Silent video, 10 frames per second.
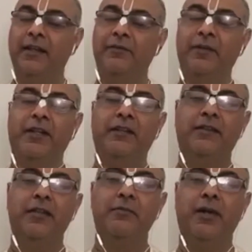
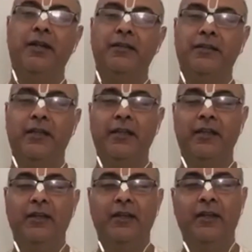avritti
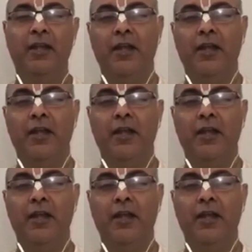manti